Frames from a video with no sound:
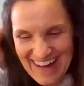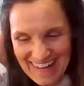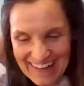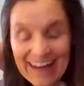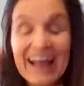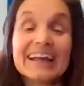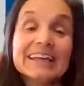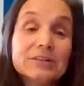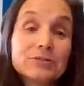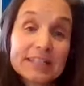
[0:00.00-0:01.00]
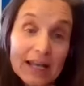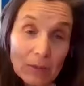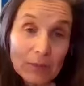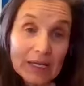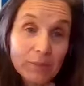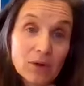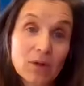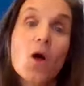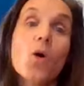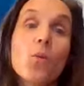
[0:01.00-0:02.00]
All right. Can you tell
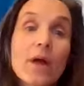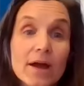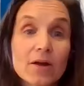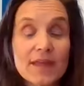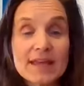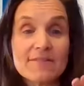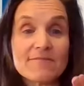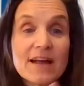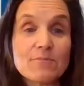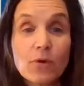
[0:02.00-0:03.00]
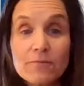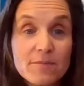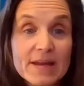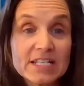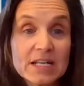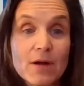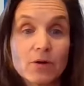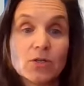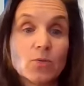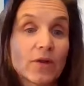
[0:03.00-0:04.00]
people where they can find more information about
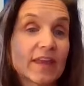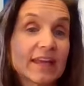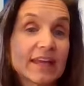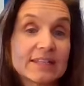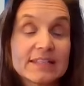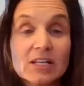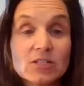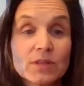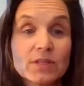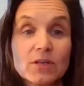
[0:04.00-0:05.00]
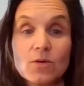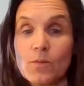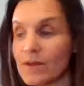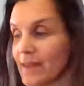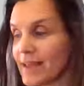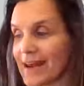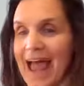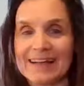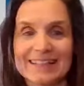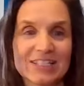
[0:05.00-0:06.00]
you, where they can get in touch with you, and where they can
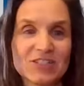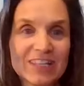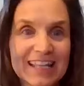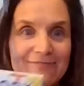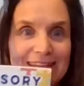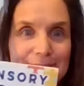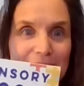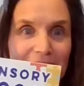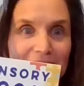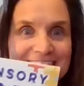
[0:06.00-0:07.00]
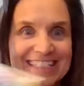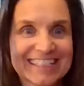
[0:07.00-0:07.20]
access your lovely books?